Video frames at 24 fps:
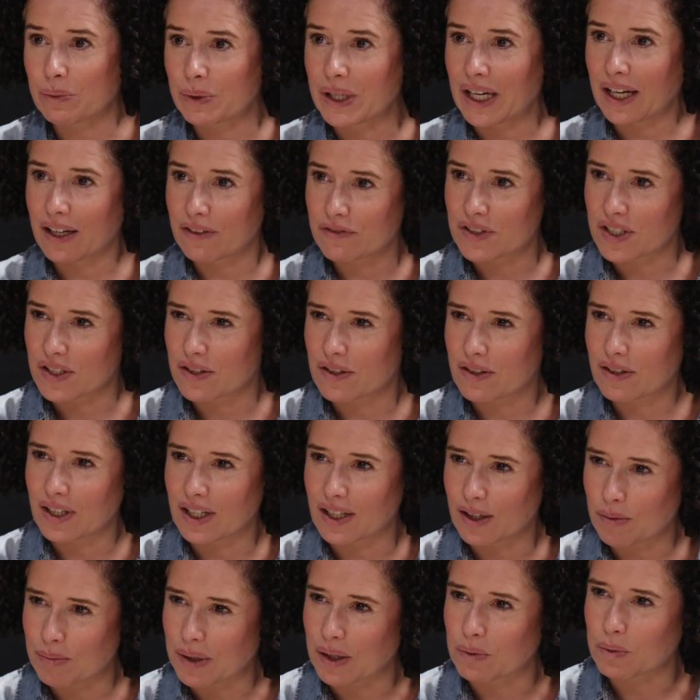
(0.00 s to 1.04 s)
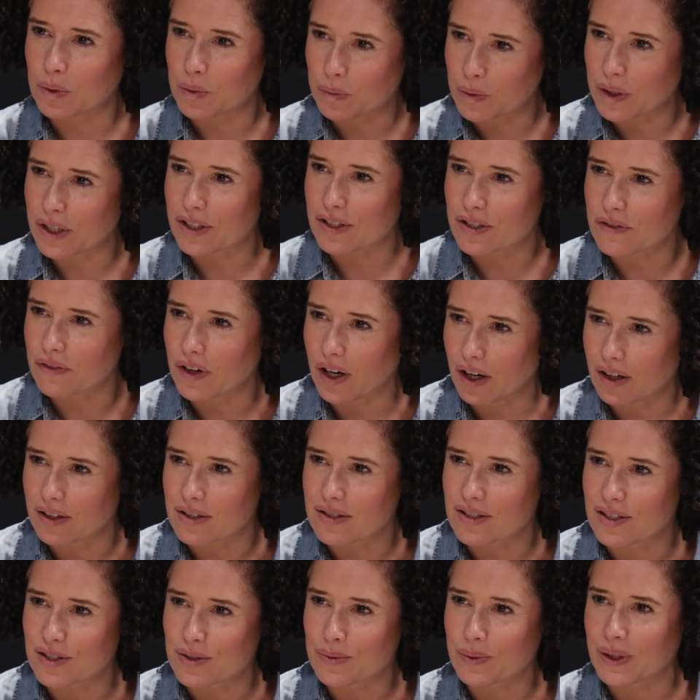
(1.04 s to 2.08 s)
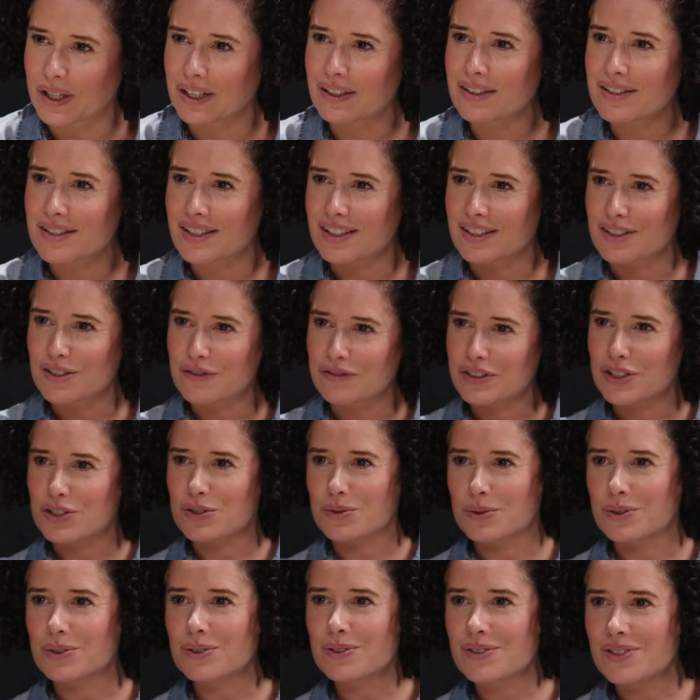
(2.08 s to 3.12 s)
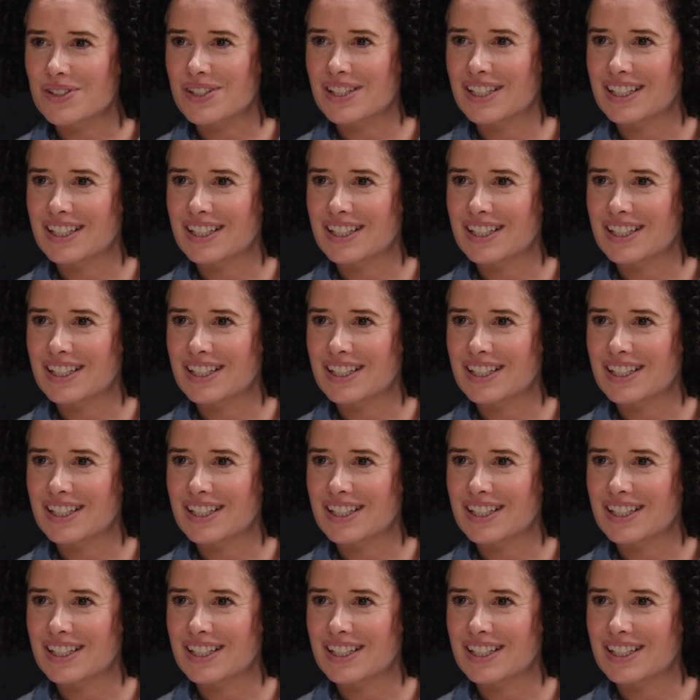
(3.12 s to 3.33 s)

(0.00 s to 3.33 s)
we have to think about what works for us as well as individuals.